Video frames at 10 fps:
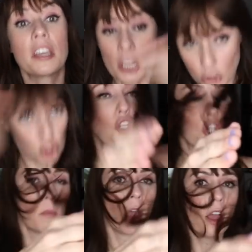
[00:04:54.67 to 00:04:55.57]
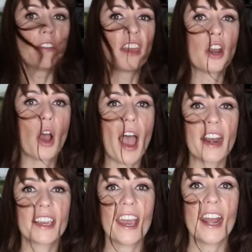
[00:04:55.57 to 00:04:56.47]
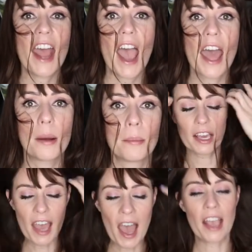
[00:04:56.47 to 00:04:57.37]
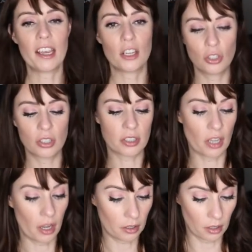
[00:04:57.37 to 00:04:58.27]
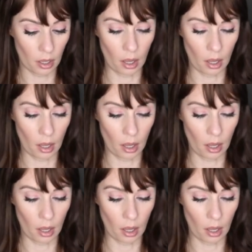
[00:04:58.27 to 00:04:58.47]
And then they know how to get at him. Guy is just like,